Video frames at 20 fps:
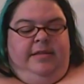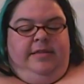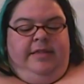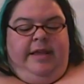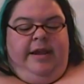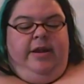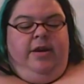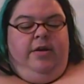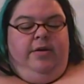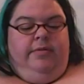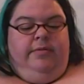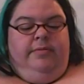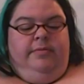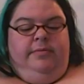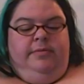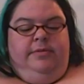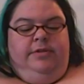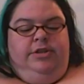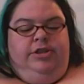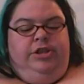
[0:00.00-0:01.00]
They're
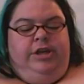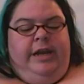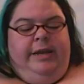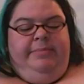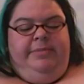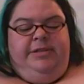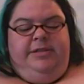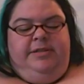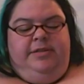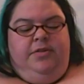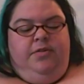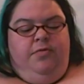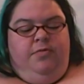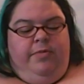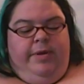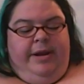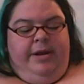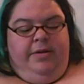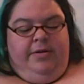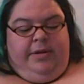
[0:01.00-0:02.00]
shaped so
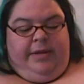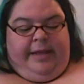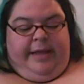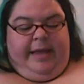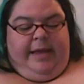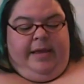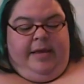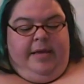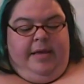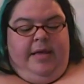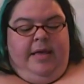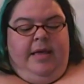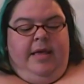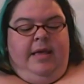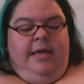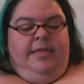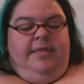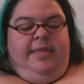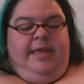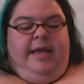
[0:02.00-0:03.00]
weirdly
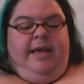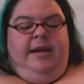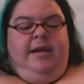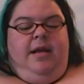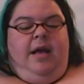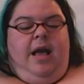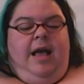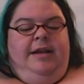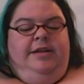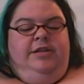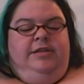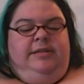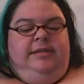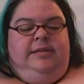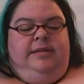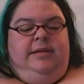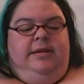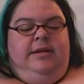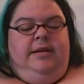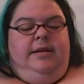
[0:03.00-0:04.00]
that I
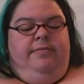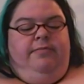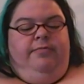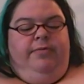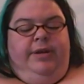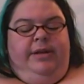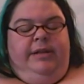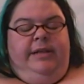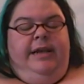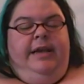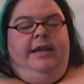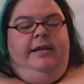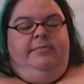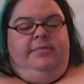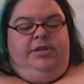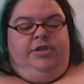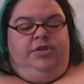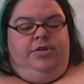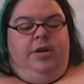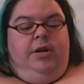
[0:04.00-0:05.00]
just really am
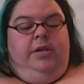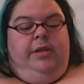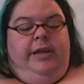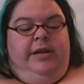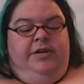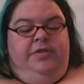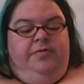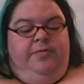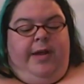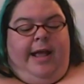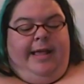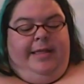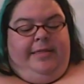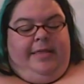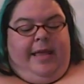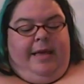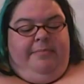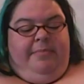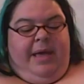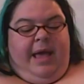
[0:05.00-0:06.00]
struggling to write
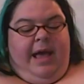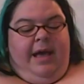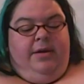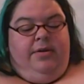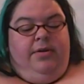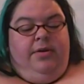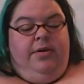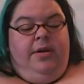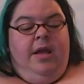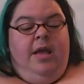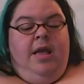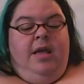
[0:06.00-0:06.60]
that pattern,